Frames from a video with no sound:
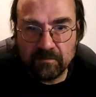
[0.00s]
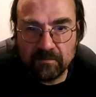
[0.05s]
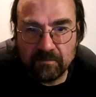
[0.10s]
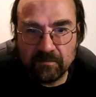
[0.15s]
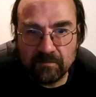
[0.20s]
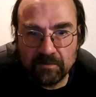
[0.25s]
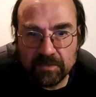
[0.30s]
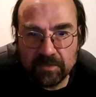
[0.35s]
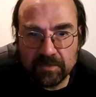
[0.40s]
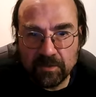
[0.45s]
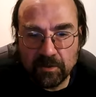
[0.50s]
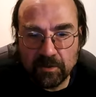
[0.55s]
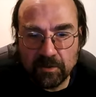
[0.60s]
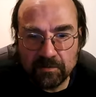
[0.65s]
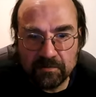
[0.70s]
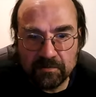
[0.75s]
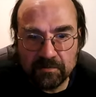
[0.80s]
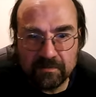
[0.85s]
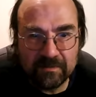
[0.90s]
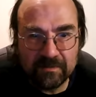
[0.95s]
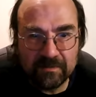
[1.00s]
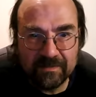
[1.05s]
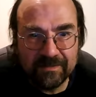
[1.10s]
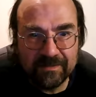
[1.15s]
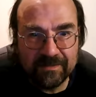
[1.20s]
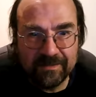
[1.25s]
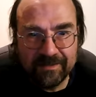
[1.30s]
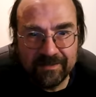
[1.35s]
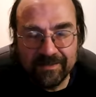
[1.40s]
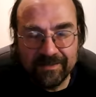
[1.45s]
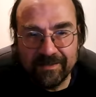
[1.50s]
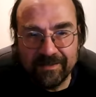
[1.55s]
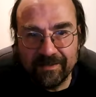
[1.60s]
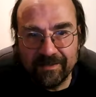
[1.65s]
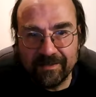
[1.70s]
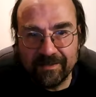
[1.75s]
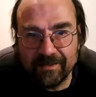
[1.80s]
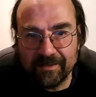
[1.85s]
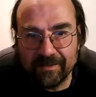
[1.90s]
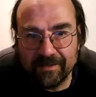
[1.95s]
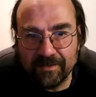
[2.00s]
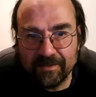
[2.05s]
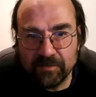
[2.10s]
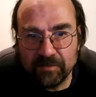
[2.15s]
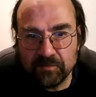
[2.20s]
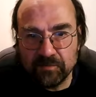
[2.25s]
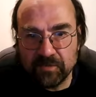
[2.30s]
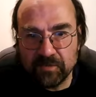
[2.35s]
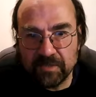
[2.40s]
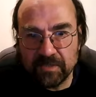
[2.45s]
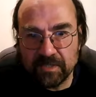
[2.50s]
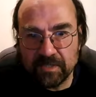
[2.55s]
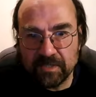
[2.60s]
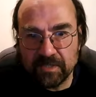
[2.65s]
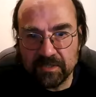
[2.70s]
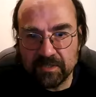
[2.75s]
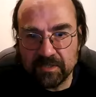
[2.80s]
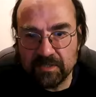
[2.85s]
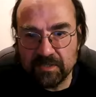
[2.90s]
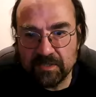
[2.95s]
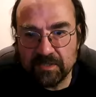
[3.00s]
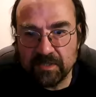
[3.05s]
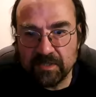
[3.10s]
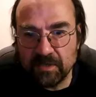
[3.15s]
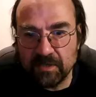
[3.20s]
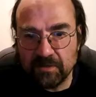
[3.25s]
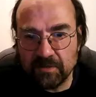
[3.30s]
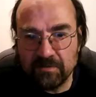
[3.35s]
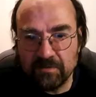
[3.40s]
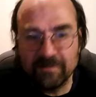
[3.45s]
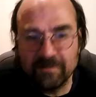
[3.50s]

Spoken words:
forest garden at the retreat centre. So